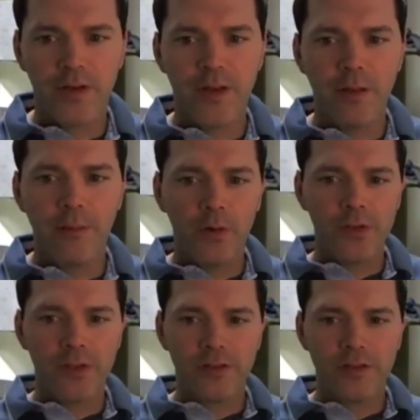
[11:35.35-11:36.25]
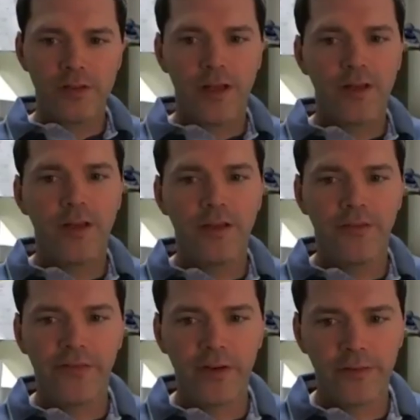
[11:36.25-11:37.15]
capturing the
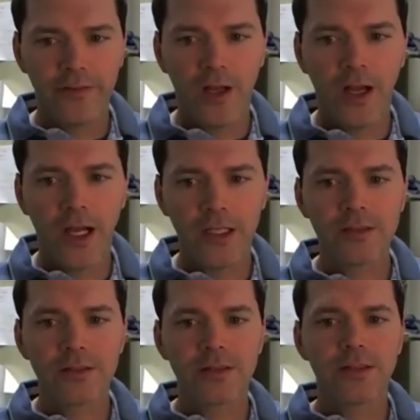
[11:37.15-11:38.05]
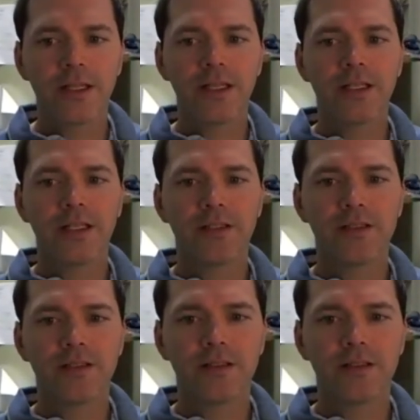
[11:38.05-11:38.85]
emotions and the fear of loss. Could you